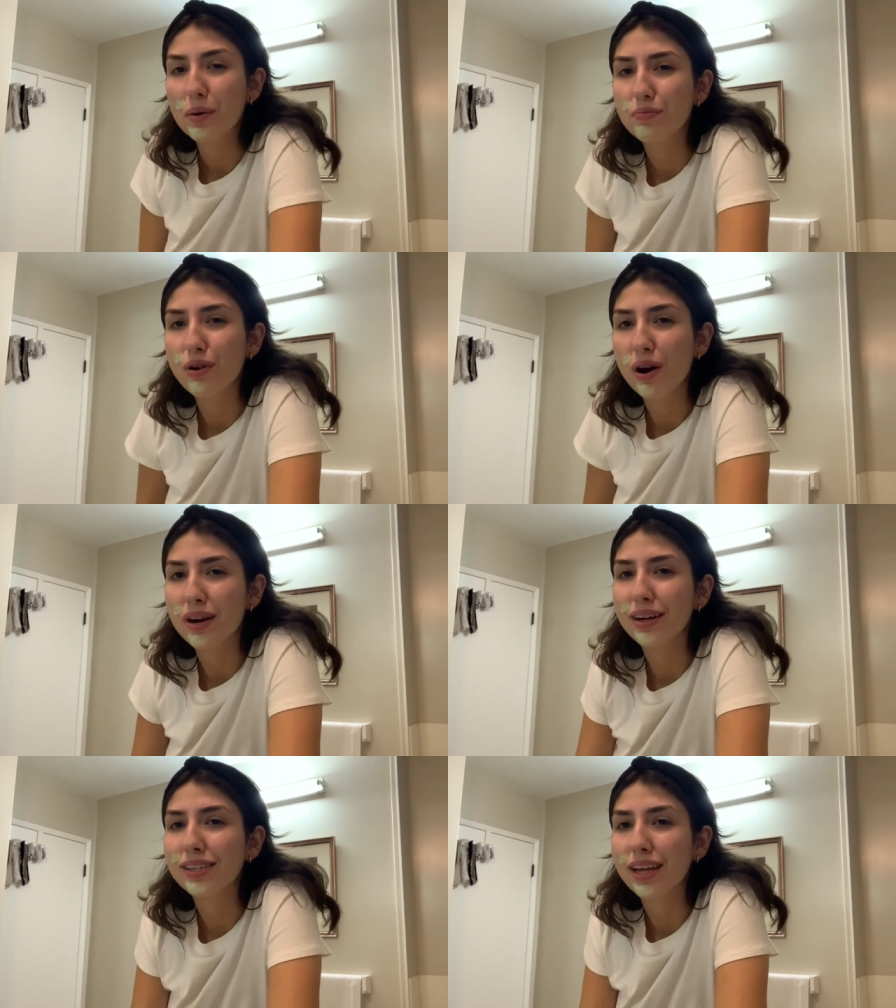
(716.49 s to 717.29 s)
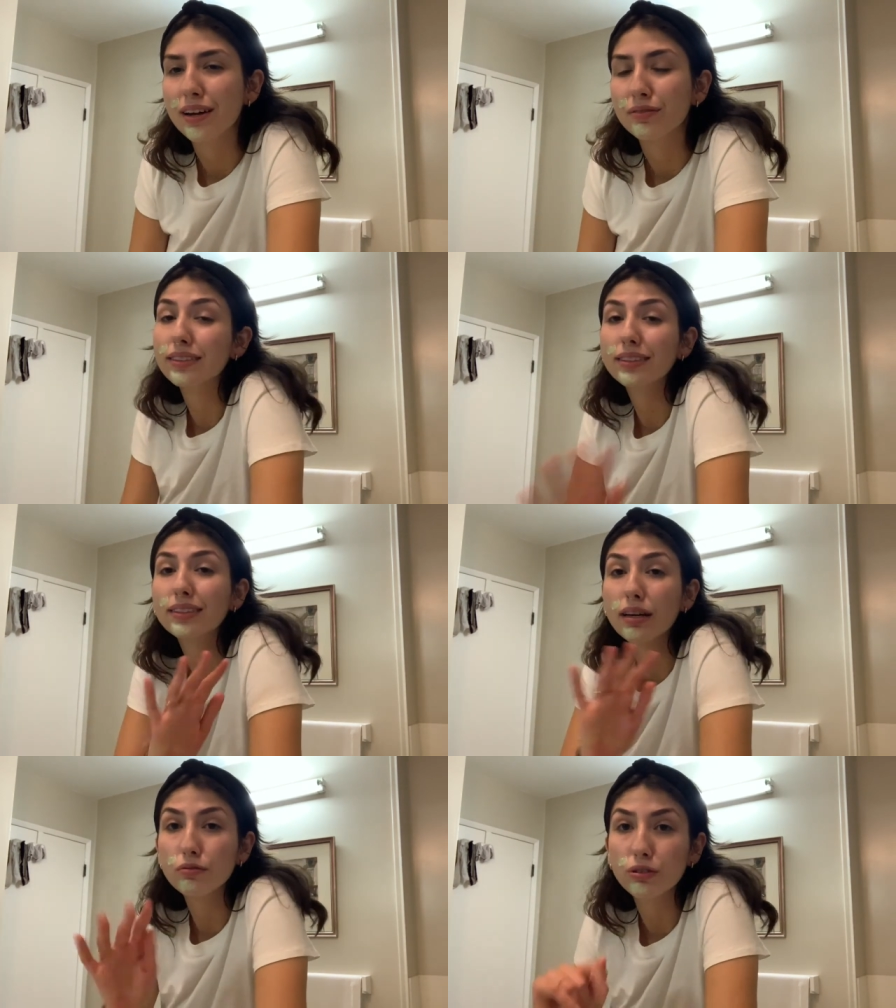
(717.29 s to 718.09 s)
products that have
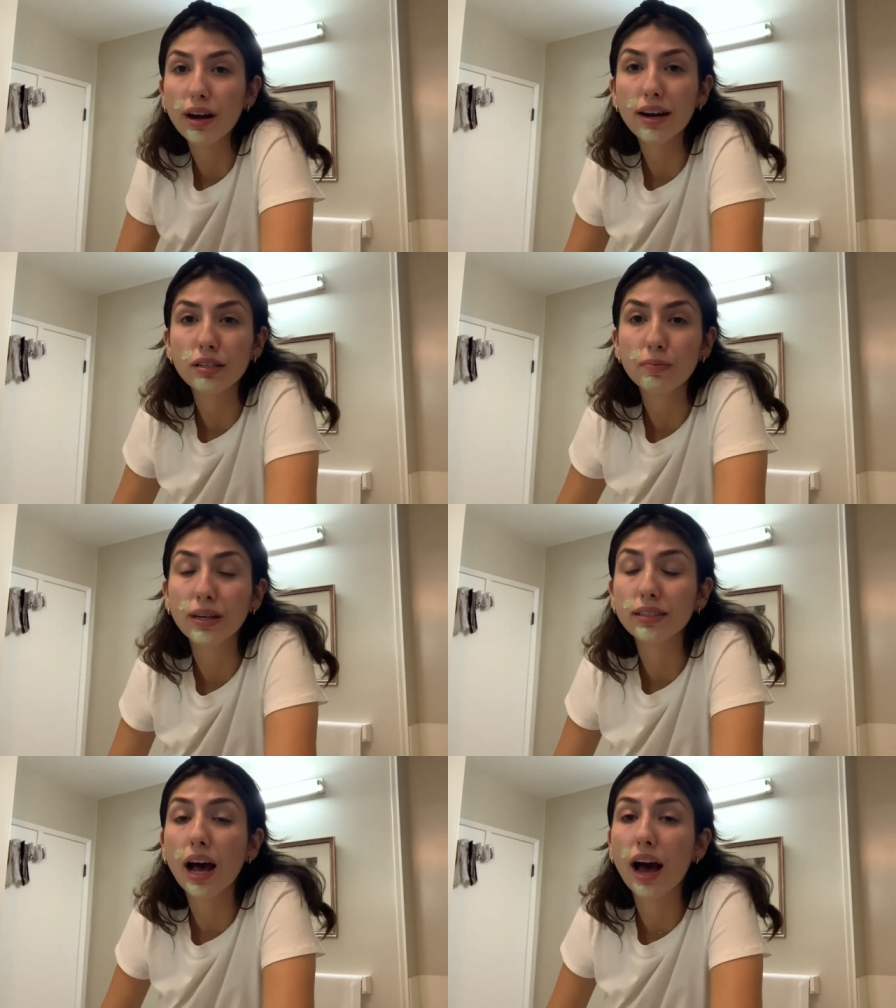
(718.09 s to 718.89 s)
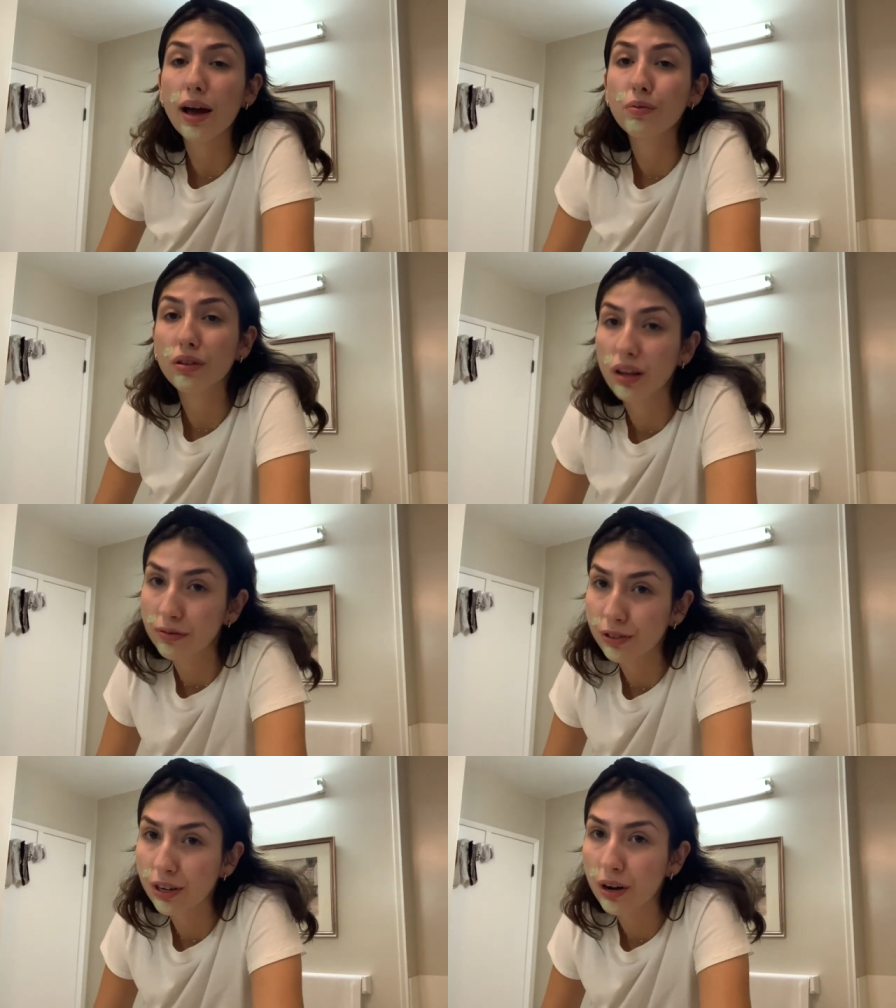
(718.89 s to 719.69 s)
saved your ass, because I would love
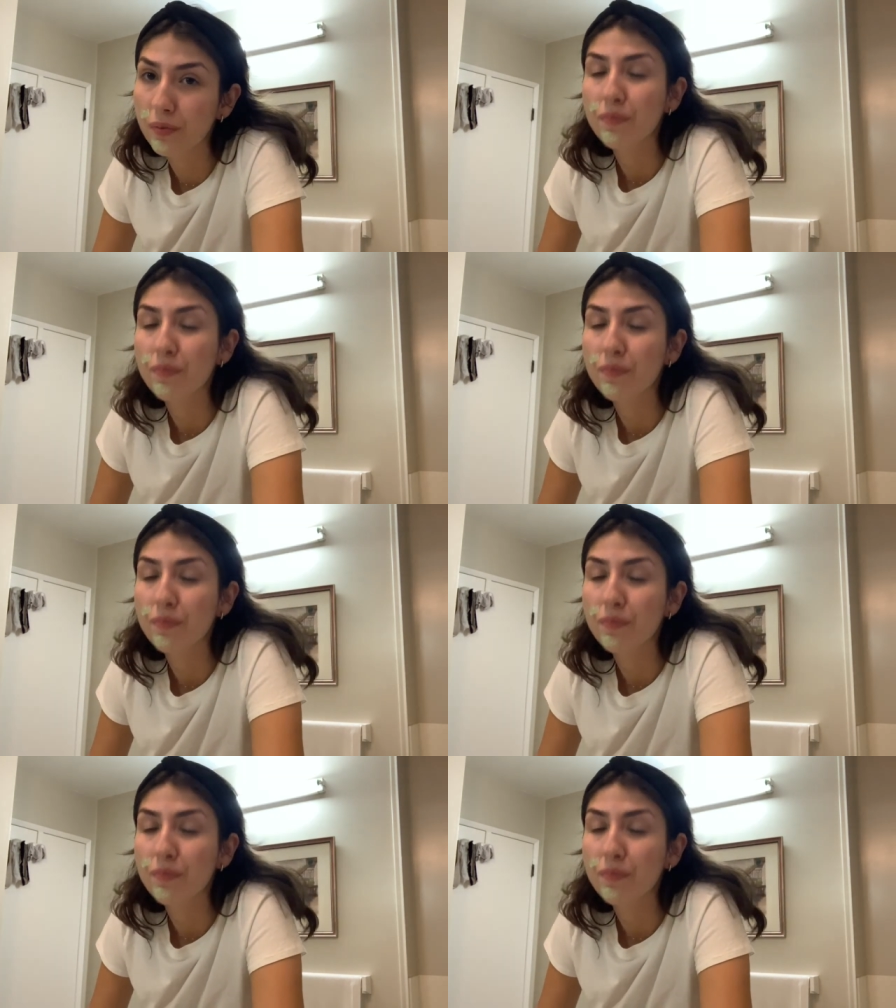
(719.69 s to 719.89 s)
to know.